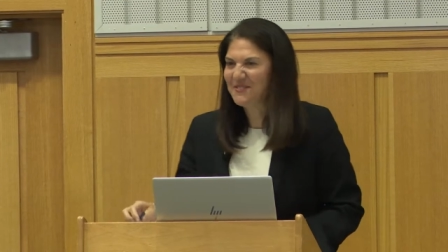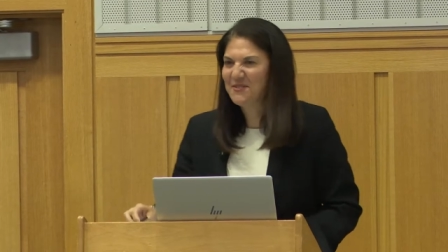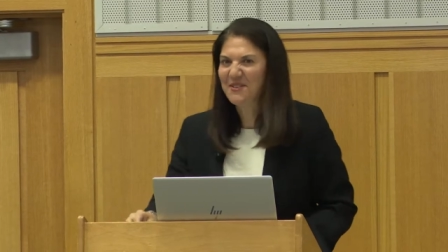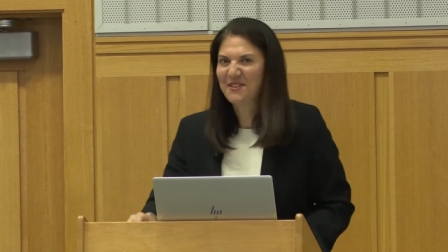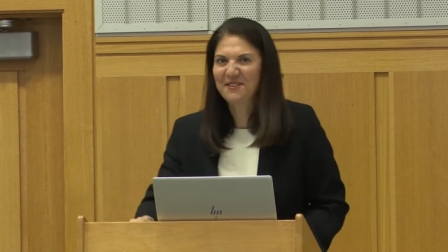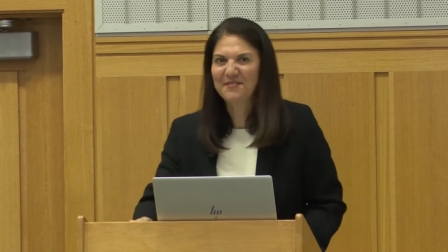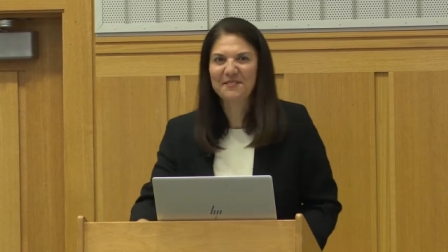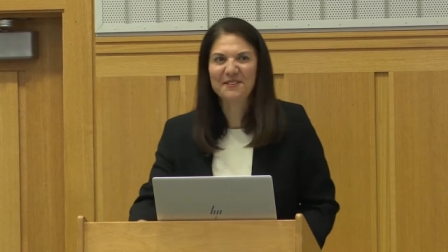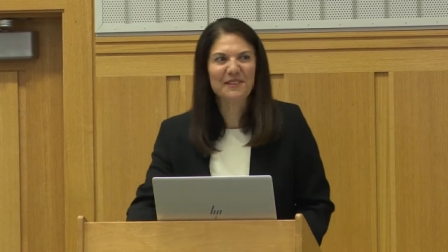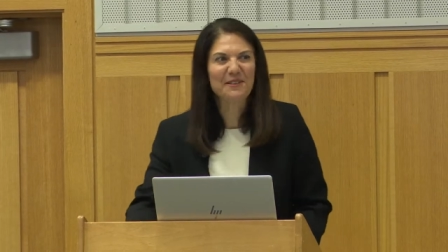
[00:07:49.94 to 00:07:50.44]

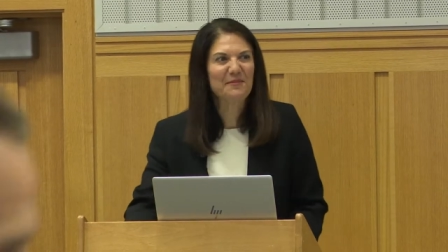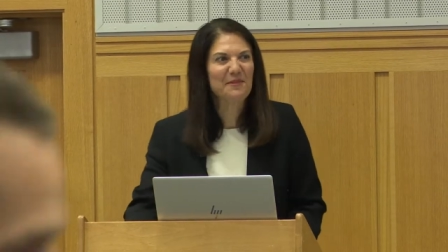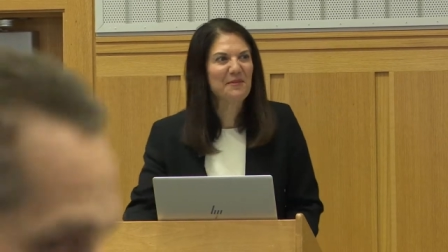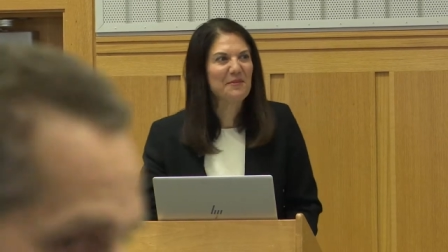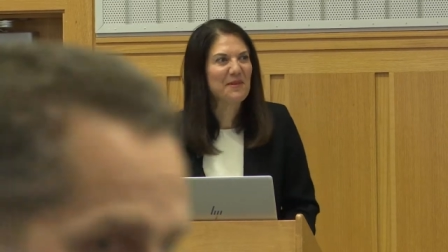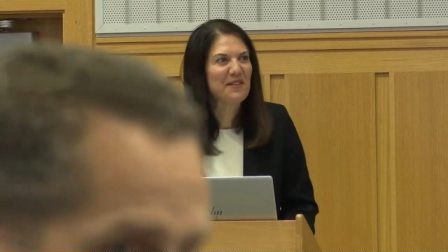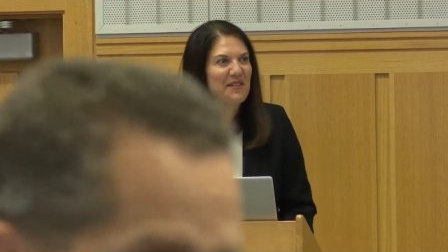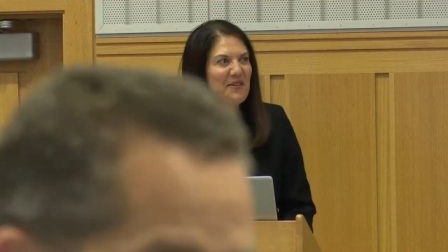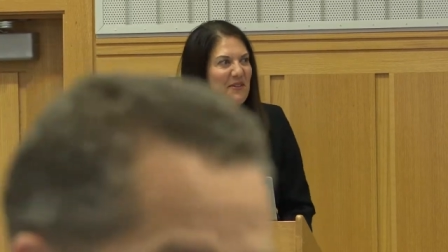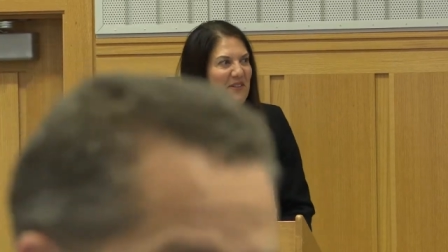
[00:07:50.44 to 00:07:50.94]
wonderful to be
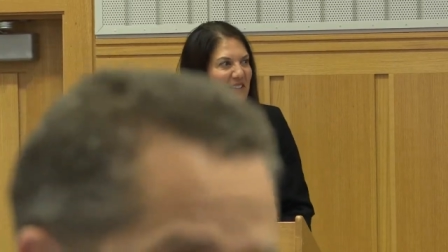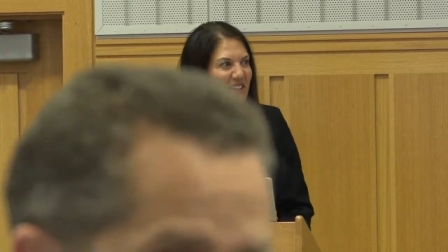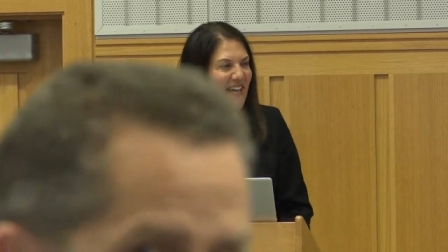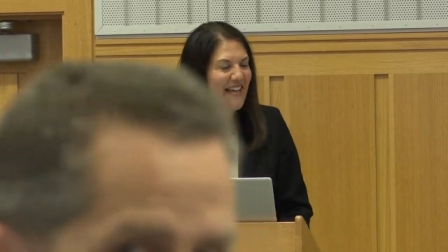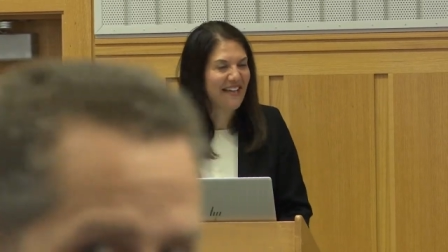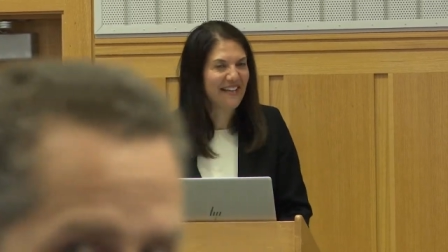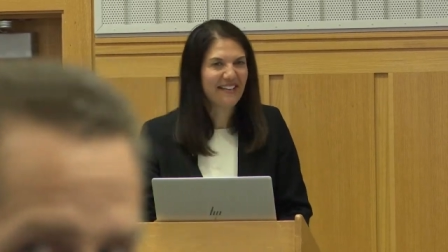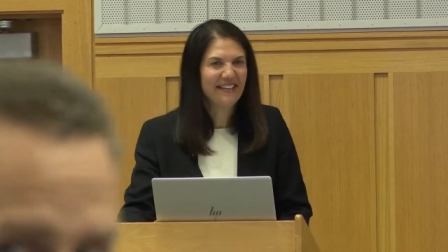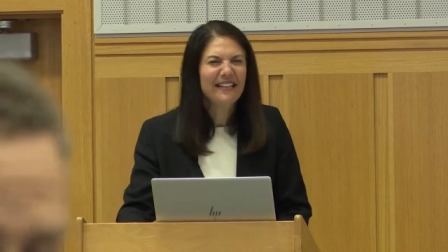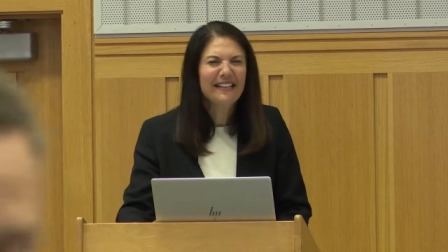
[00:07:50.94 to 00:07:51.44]
with you
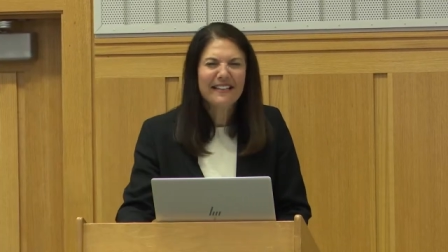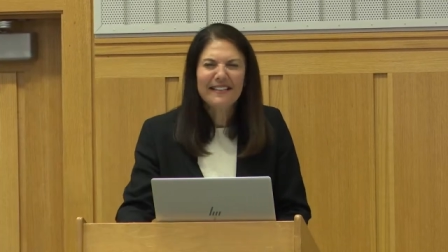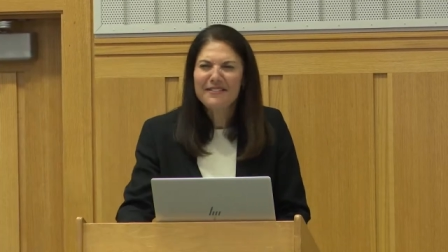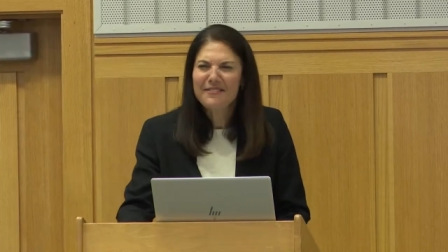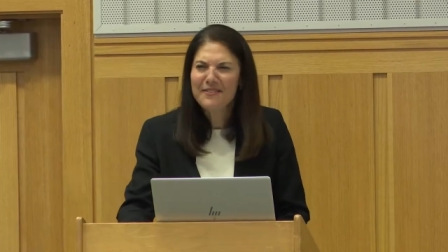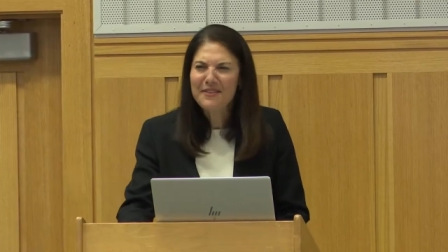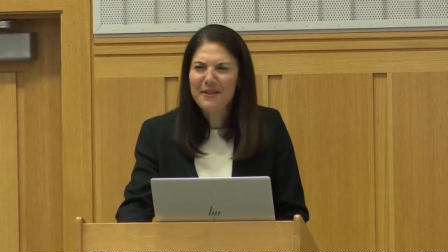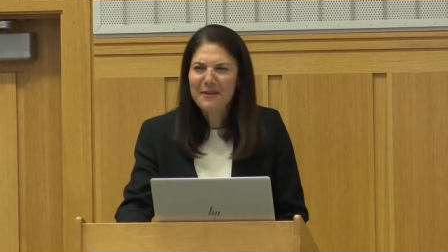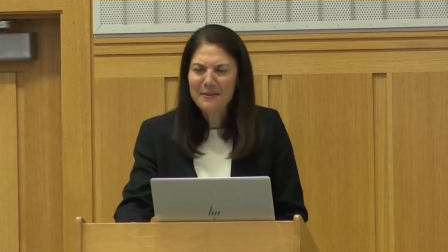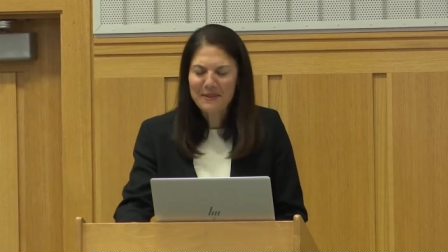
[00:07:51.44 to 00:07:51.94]
today,
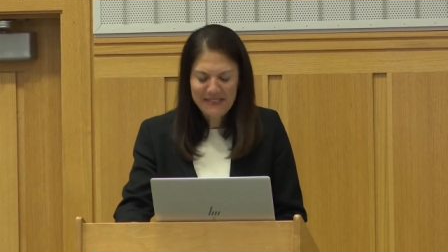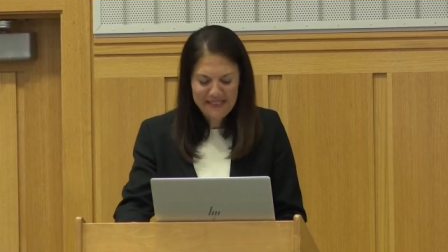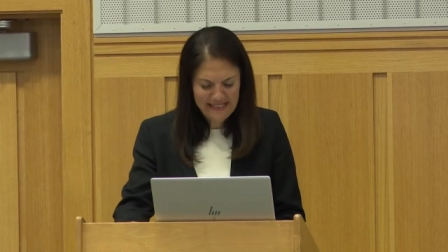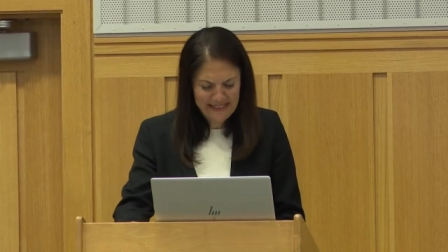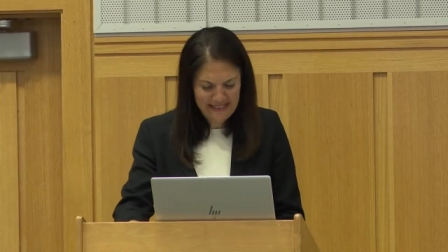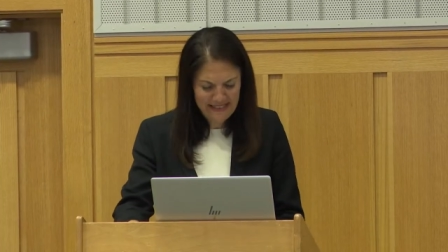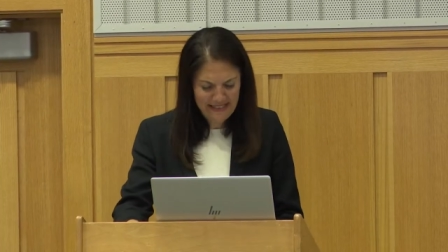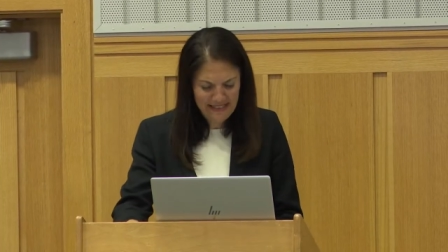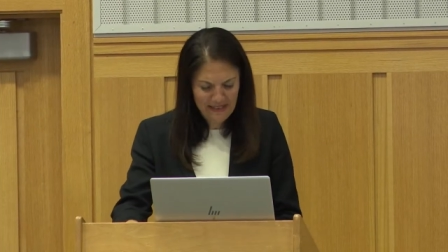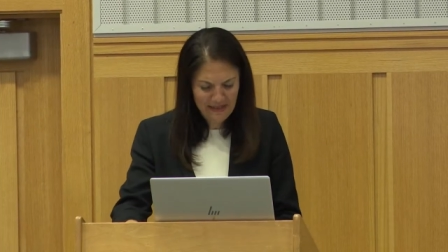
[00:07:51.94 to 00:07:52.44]
even though
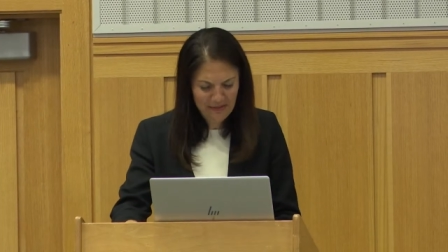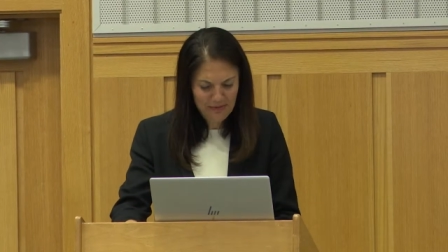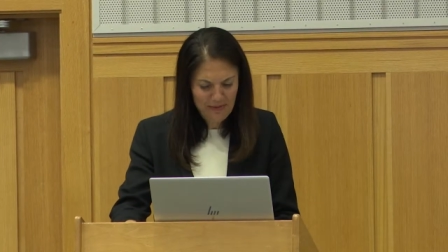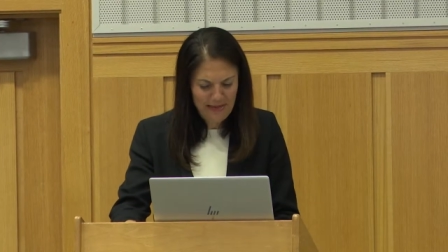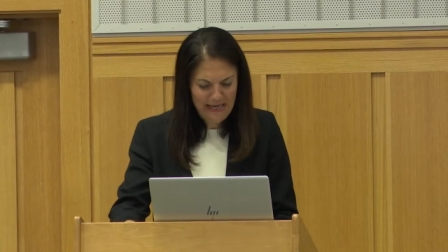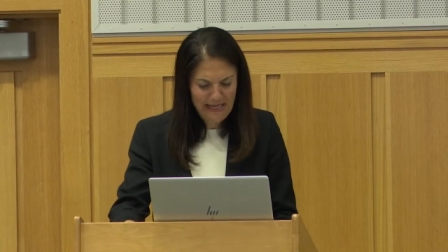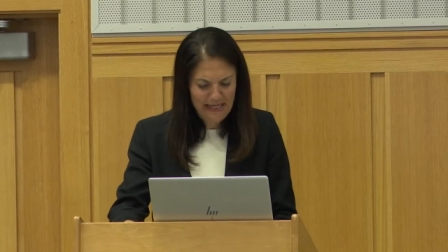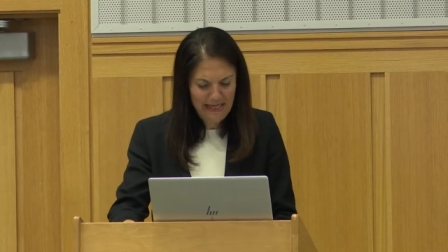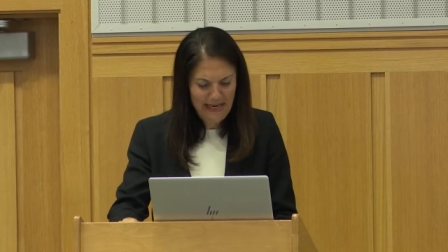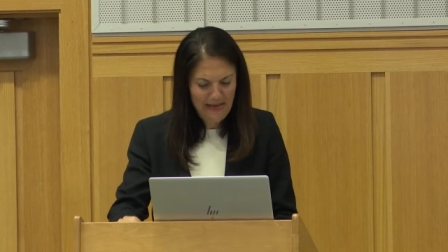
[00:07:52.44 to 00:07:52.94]
it's a little
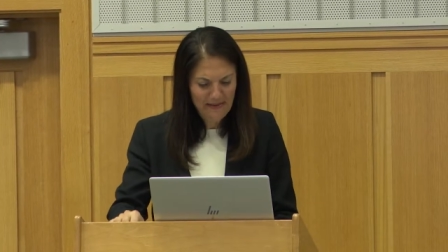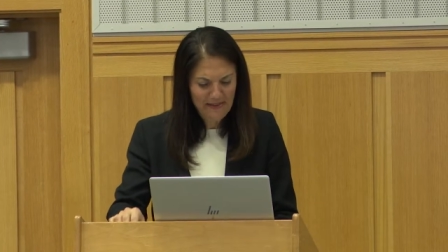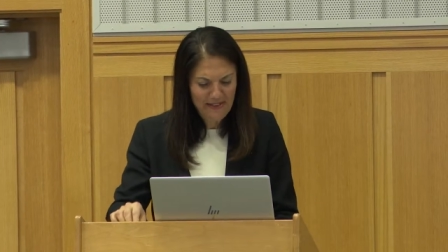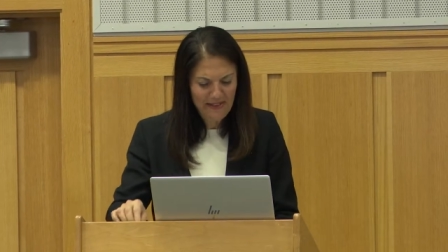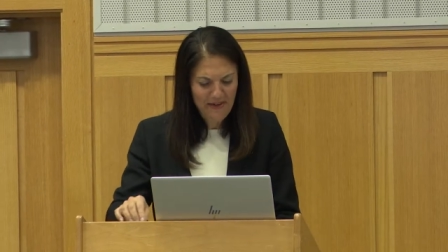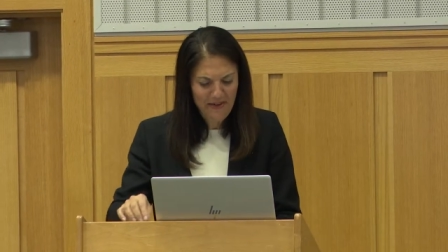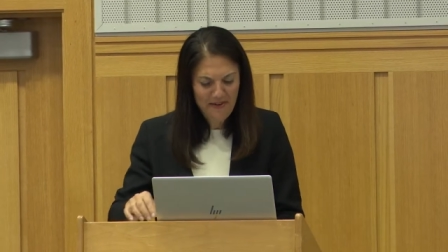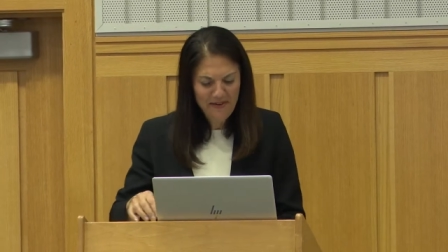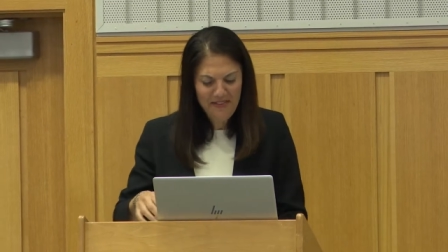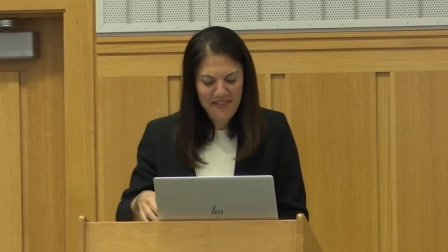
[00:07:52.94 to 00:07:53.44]
rainy out there.